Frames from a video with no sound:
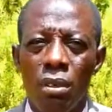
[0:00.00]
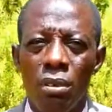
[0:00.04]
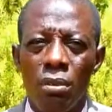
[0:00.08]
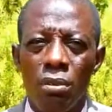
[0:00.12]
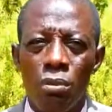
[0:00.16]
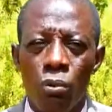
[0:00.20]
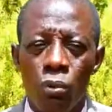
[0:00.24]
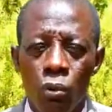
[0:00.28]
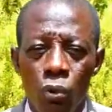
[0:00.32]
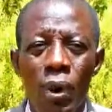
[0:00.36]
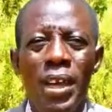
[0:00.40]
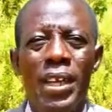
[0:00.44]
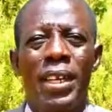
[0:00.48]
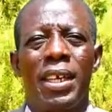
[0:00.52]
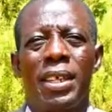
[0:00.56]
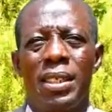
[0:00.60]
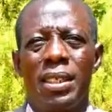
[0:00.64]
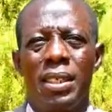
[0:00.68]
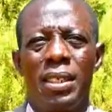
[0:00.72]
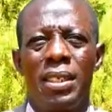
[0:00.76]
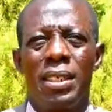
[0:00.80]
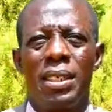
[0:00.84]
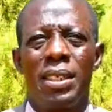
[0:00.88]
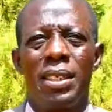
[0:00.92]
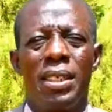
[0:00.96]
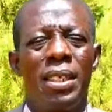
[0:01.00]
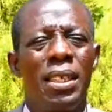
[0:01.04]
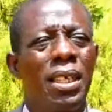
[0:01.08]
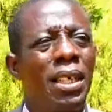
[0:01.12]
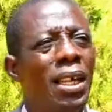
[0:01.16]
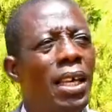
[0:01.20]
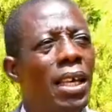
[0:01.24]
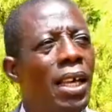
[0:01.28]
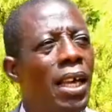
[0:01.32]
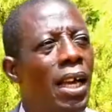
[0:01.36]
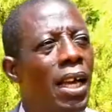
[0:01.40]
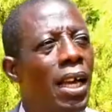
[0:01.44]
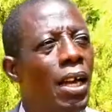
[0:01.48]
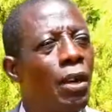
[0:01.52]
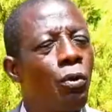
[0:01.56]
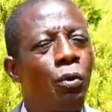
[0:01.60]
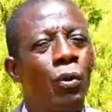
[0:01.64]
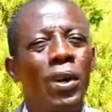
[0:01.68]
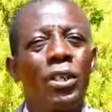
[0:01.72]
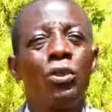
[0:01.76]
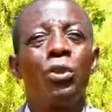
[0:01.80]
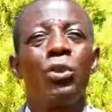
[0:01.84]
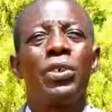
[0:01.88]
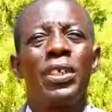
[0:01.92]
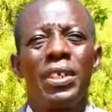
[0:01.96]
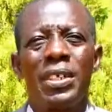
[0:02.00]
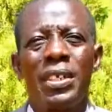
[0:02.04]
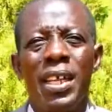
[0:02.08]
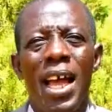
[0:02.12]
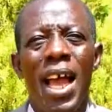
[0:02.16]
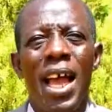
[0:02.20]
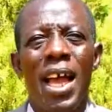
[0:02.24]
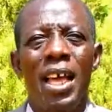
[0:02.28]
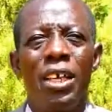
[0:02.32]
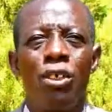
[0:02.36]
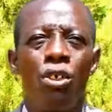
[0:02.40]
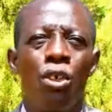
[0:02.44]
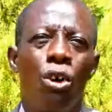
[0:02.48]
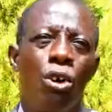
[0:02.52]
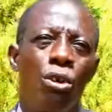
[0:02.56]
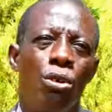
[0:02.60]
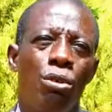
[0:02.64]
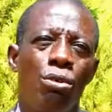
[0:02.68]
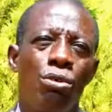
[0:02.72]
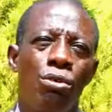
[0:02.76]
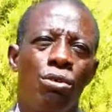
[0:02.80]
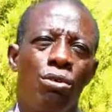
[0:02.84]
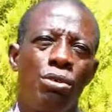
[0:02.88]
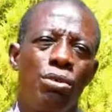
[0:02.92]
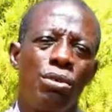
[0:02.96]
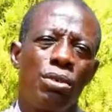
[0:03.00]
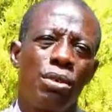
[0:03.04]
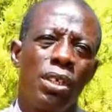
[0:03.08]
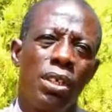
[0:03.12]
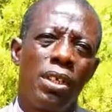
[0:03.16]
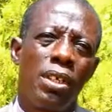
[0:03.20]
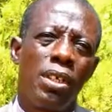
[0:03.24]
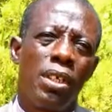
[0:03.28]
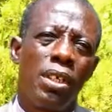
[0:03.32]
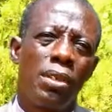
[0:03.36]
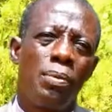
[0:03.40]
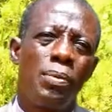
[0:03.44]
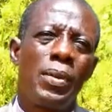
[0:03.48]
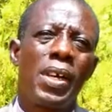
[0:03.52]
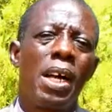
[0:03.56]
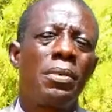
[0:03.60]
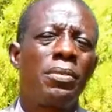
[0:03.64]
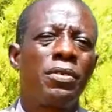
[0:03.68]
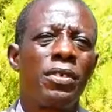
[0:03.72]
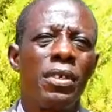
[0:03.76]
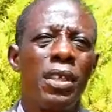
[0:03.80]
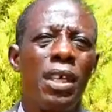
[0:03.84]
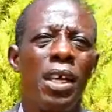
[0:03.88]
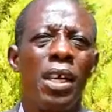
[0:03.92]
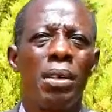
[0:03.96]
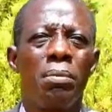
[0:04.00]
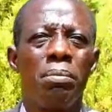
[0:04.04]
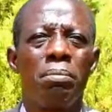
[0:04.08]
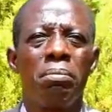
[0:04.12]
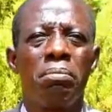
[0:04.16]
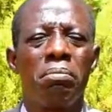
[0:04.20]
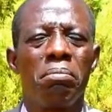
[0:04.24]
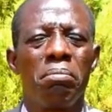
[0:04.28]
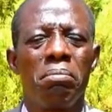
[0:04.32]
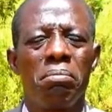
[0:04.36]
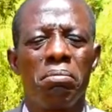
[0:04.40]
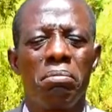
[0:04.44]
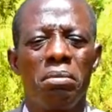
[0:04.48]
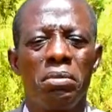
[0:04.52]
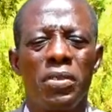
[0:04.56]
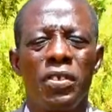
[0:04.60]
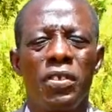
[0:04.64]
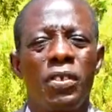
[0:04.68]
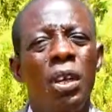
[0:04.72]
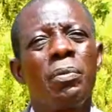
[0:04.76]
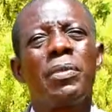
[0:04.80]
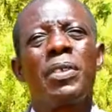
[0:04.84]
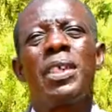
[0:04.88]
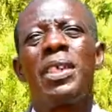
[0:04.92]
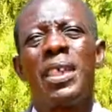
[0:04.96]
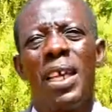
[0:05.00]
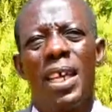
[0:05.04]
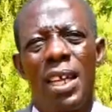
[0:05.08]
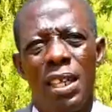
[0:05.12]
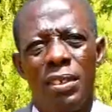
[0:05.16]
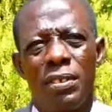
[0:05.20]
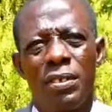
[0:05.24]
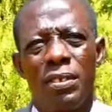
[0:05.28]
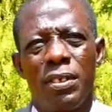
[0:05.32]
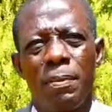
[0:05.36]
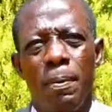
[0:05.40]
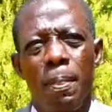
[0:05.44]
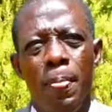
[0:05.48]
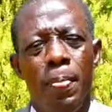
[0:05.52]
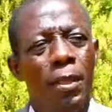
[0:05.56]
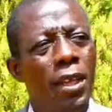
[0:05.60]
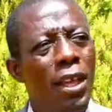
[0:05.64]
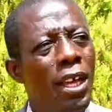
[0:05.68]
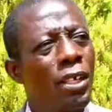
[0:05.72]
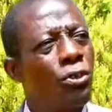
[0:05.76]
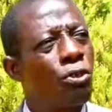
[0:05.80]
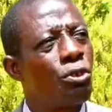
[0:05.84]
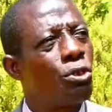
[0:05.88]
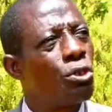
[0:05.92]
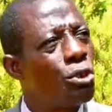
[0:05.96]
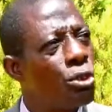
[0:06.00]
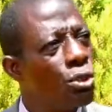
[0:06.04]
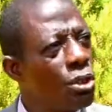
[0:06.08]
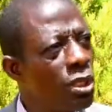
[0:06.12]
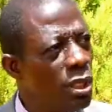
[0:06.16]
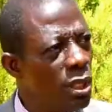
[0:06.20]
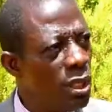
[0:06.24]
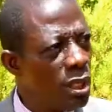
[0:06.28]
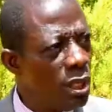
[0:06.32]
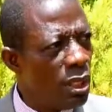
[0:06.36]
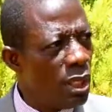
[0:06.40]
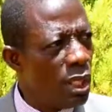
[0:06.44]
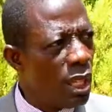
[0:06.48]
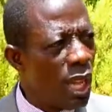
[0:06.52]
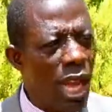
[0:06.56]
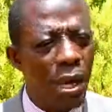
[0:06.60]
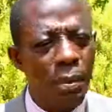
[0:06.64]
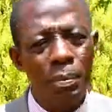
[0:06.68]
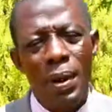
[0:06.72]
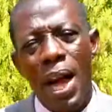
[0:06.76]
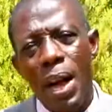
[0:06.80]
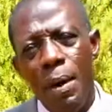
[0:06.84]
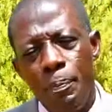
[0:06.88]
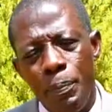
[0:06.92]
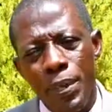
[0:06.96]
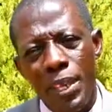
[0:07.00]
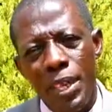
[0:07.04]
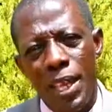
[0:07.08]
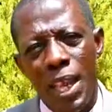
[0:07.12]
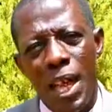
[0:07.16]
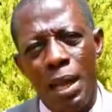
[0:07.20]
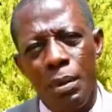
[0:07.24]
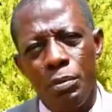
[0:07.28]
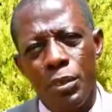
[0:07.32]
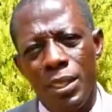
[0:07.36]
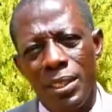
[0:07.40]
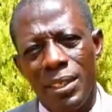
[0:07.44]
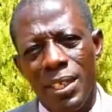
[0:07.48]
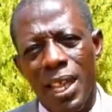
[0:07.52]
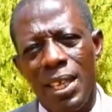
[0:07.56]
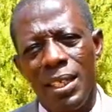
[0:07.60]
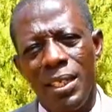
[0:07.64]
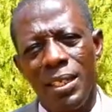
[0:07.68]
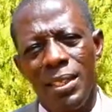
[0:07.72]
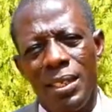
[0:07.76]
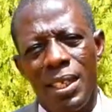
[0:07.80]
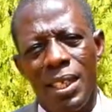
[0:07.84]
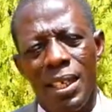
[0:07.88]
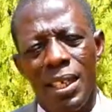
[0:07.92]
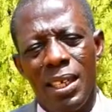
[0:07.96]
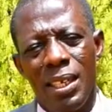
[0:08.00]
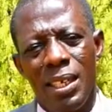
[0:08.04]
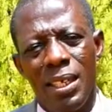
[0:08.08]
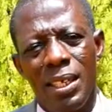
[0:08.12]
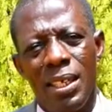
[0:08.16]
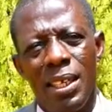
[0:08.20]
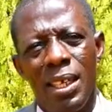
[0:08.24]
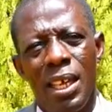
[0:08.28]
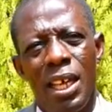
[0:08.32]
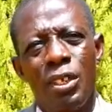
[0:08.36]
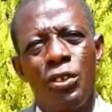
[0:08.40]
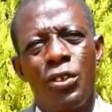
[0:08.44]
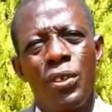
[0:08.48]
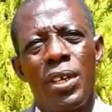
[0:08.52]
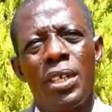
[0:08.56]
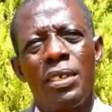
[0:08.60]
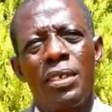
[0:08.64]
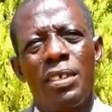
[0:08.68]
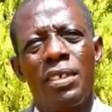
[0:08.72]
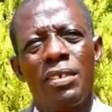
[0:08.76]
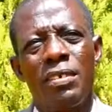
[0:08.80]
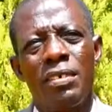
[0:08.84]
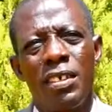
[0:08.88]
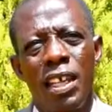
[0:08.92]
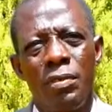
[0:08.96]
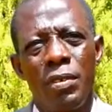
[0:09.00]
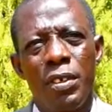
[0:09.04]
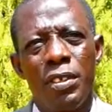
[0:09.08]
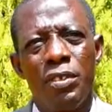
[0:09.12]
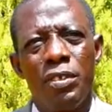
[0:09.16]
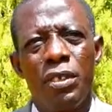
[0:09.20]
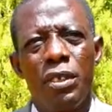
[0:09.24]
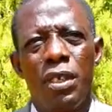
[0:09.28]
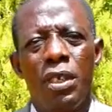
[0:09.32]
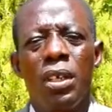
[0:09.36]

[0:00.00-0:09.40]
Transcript: working, when you retire, it becomes something else. And so I'm happy I'm retiring the education service